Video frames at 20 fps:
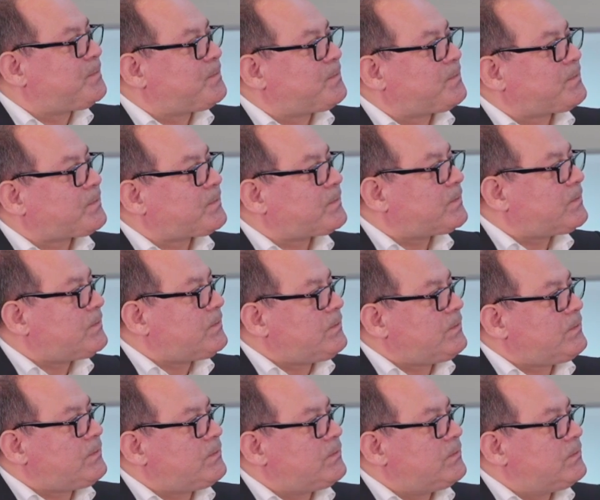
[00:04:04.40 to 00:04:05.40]

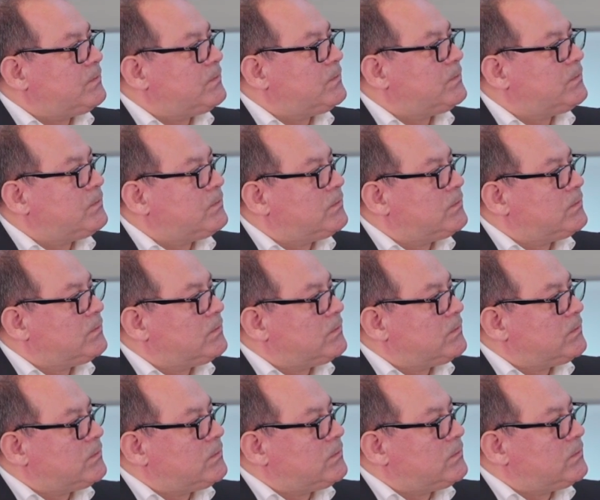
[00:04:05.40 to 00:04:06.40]

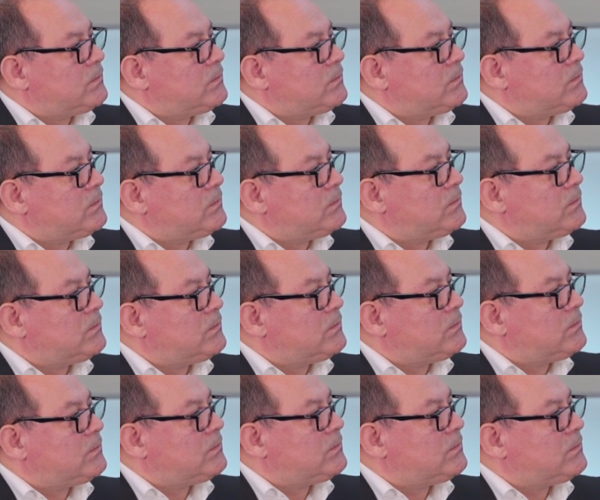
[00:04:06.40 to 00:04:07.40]

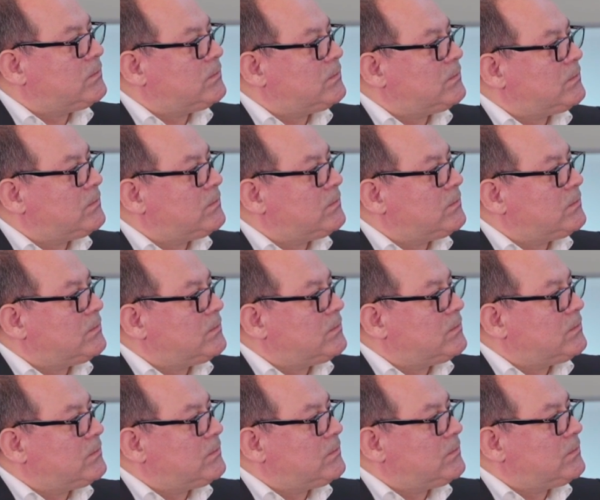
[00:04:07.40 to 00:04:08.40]

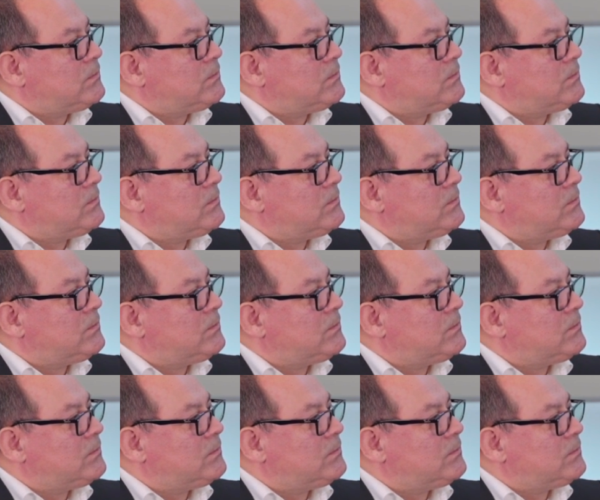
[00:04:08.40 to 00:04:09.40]

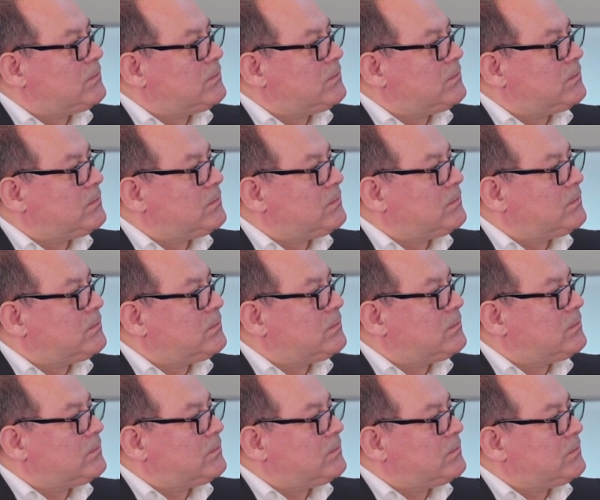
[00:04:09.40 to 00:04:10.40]

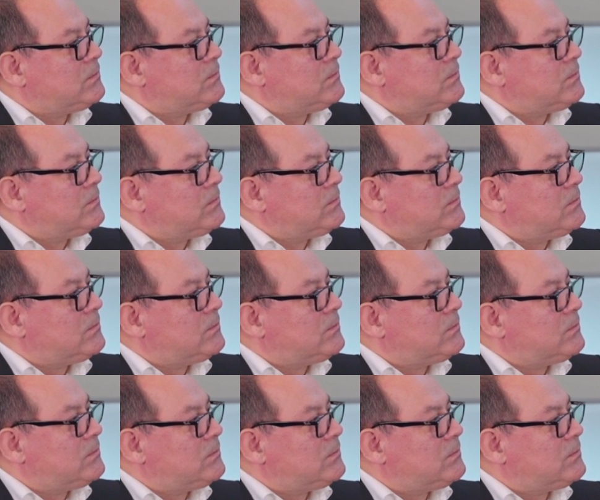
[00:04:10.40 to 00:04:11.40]

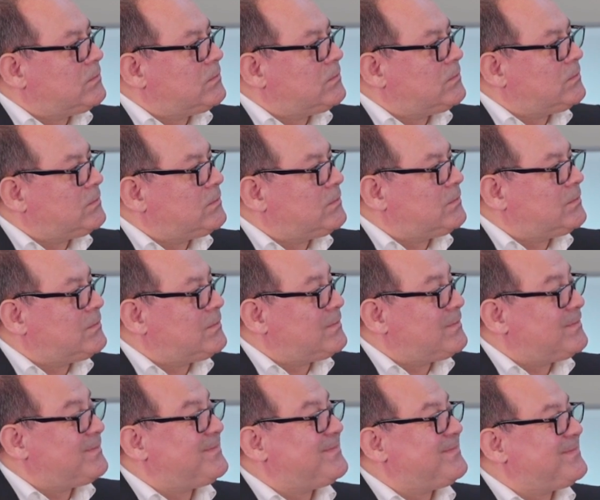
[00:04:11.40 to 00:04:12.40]
(not speaking)